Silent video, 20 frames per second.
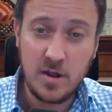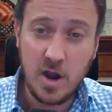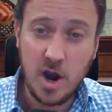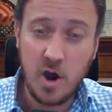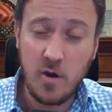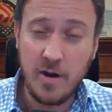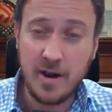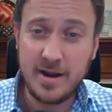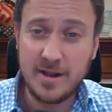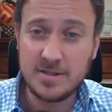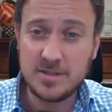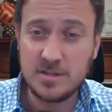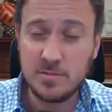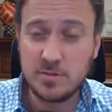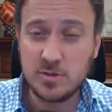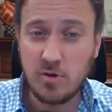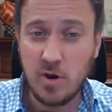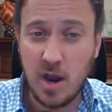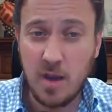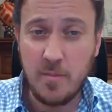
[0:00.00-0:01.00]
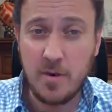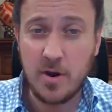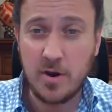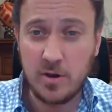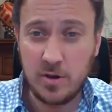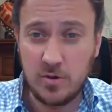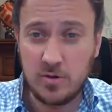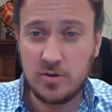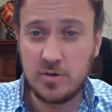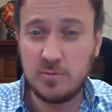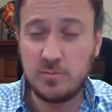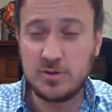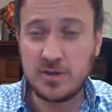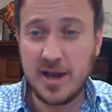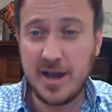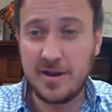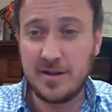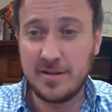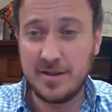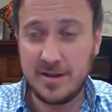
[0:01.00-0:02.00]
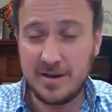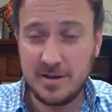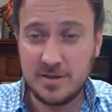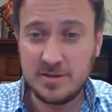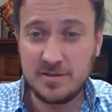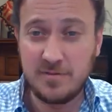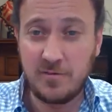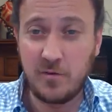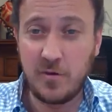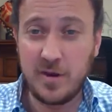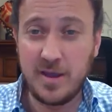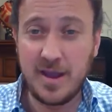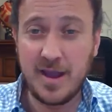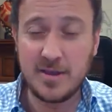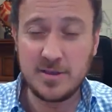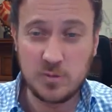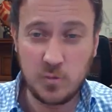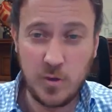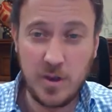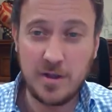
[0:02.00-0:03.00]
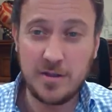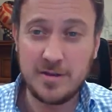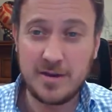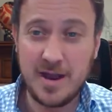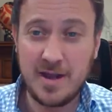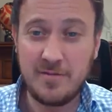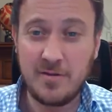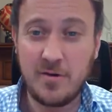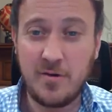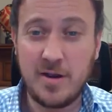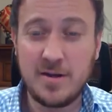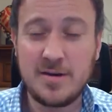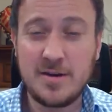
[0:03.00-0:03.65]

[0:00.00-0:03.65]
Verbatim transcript: All right, hit subscribe on our YouTube channel. It is free as well and have a great